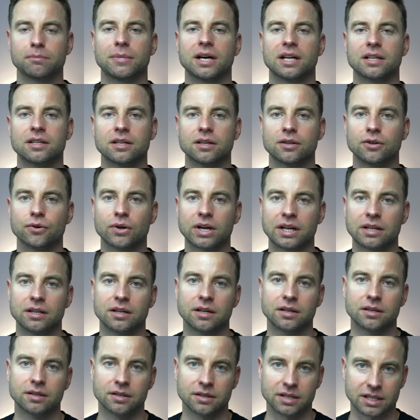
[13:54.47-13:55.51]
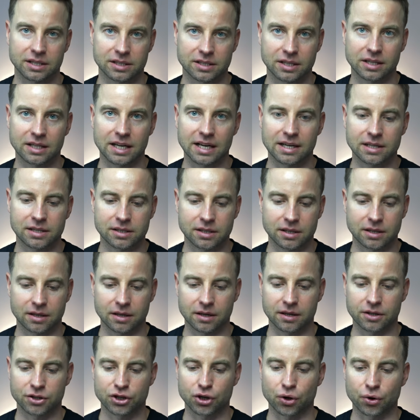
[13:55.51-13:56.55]
but you can just test
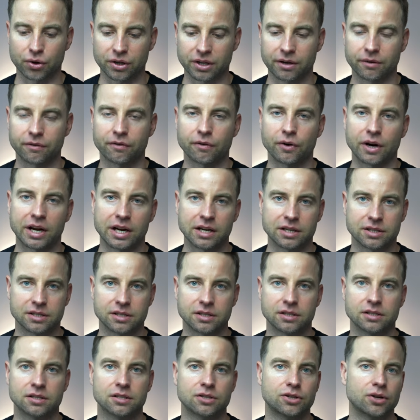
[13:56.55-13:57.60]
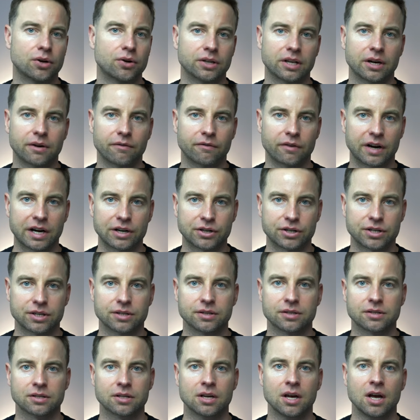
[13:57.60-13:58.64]
shorter phrases, shorter
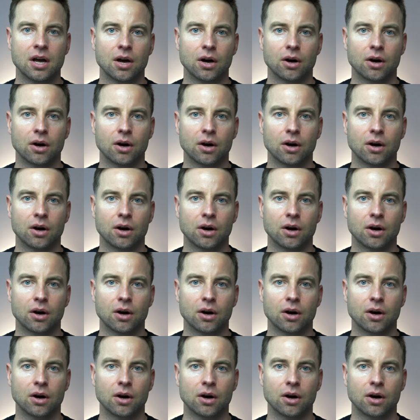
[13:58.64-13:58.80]
versions